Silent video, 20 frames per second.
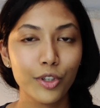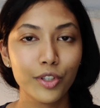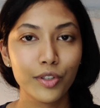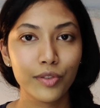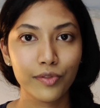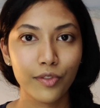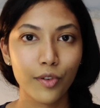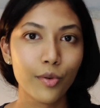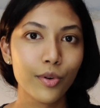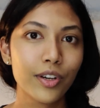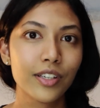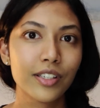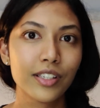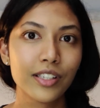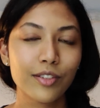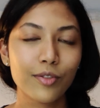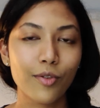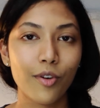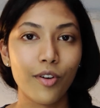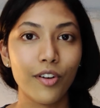which
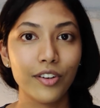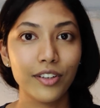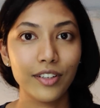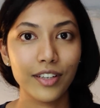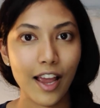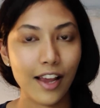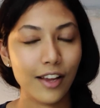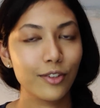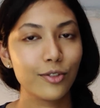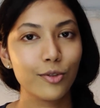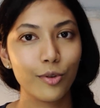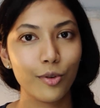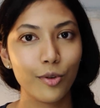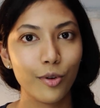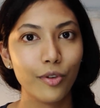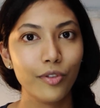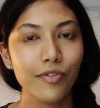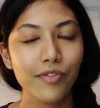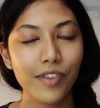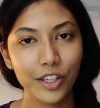focus on
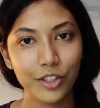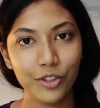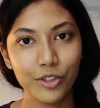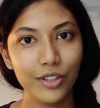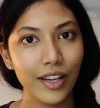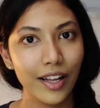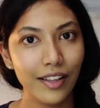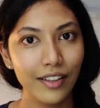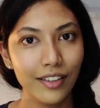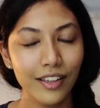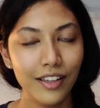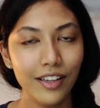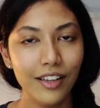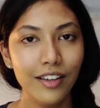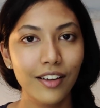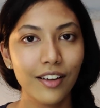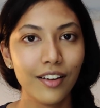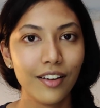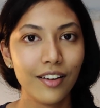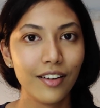text-to-code
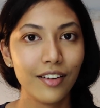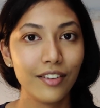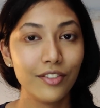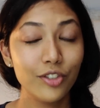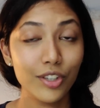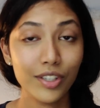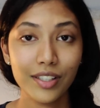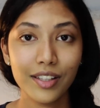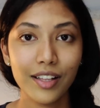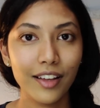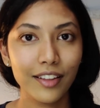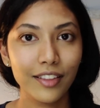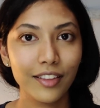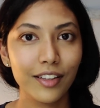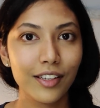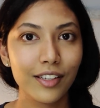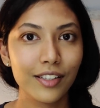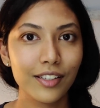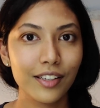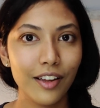functionality just like
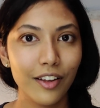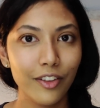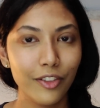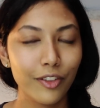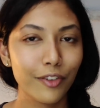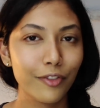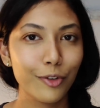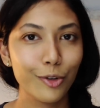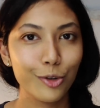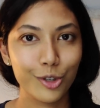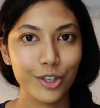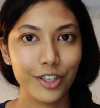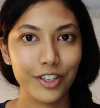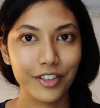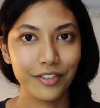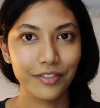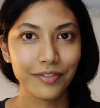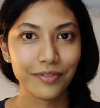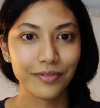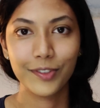this in the
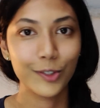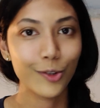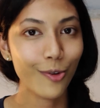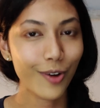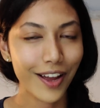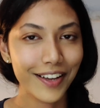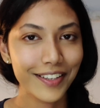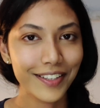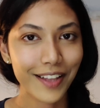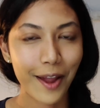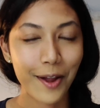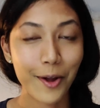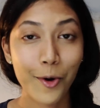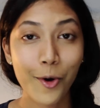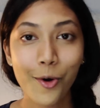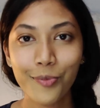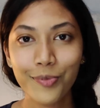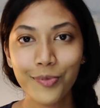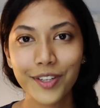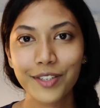future. So guys, I
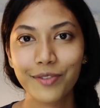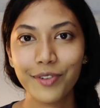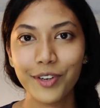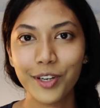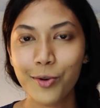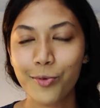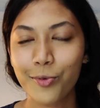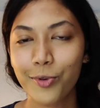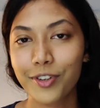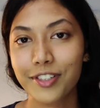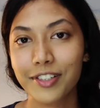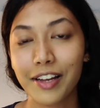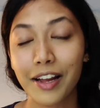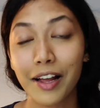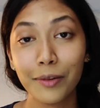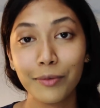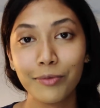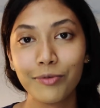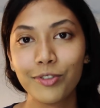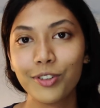hope this video was
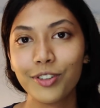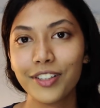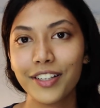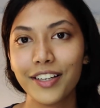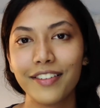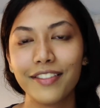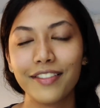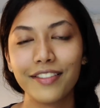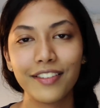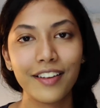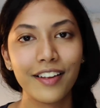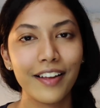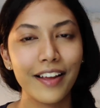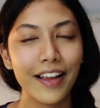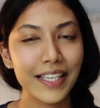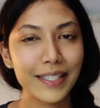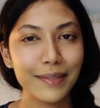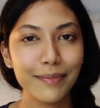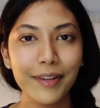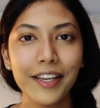helpful in
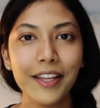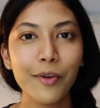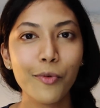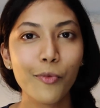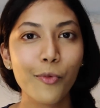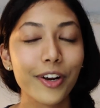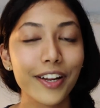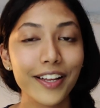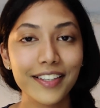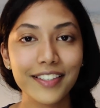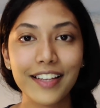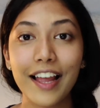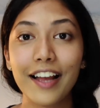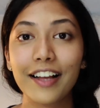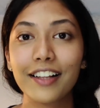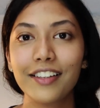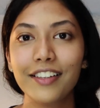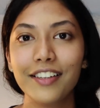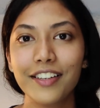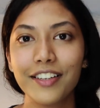explaining what
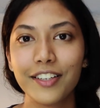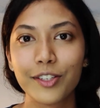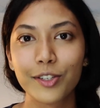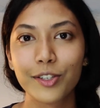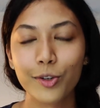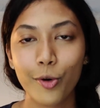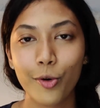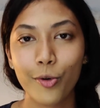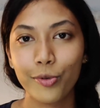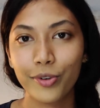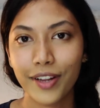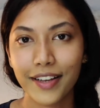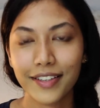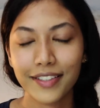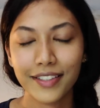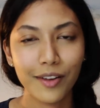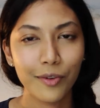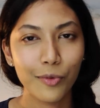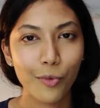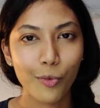exactly is
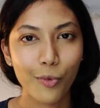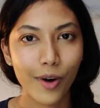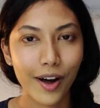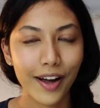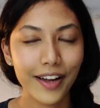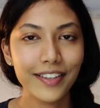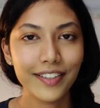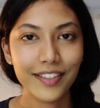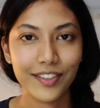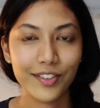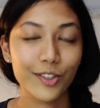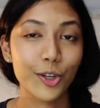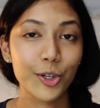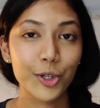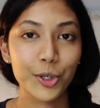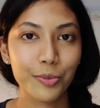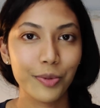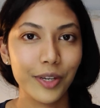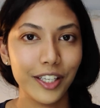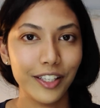Codex and why is it
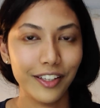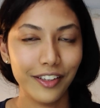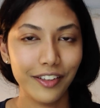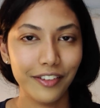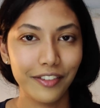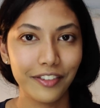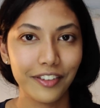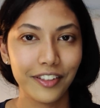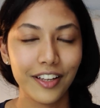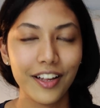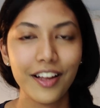such a big deal.